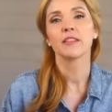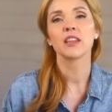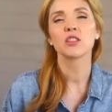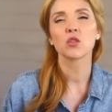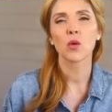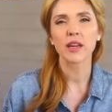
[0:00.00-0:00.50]
that
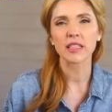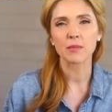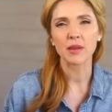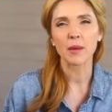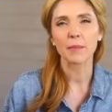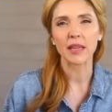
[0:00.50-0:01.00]
it's going to
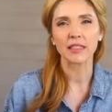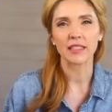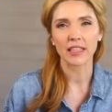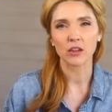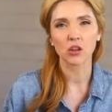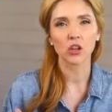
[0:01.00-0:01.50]
be a big
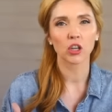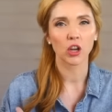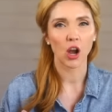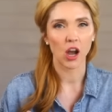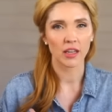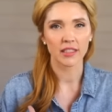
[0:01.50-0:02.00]
deal or
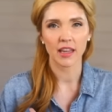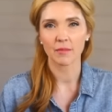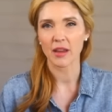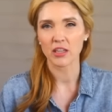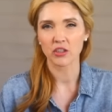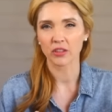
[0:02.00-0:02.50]
cause a
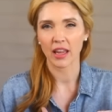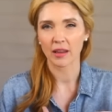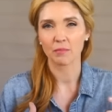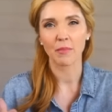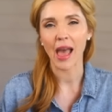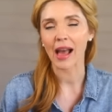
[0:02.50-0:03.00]
major like
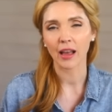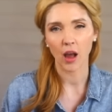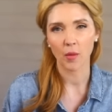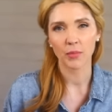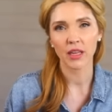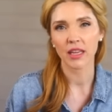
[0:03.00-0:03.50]

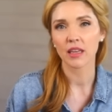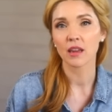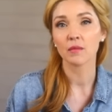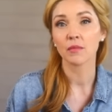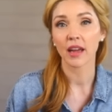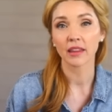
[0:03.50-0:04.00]
backup in
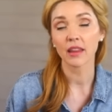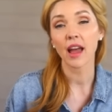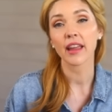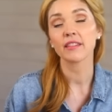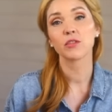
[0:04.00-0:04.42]
my life.